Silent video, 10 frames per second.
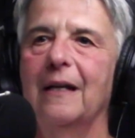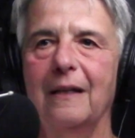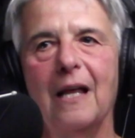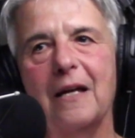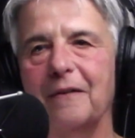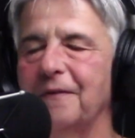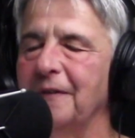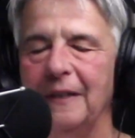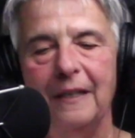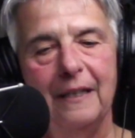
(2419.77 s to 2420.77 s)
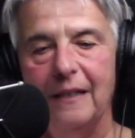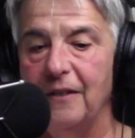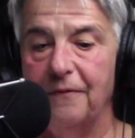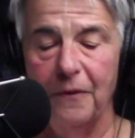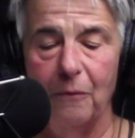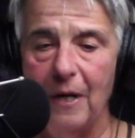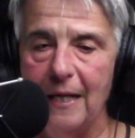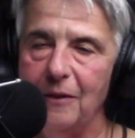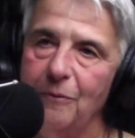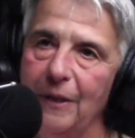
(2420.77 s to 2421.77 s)
a lot of different
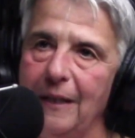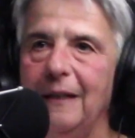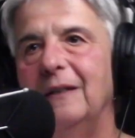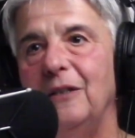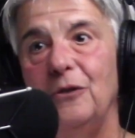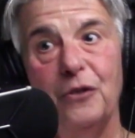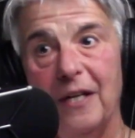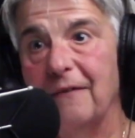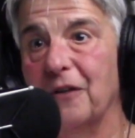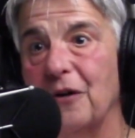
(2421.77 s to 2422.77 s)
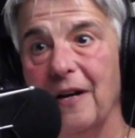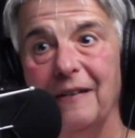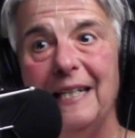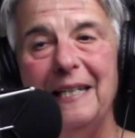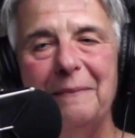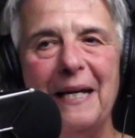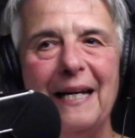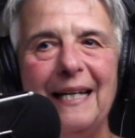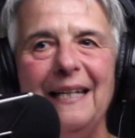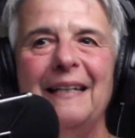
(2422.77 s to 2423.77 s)
ways. We used to have a crowning in May.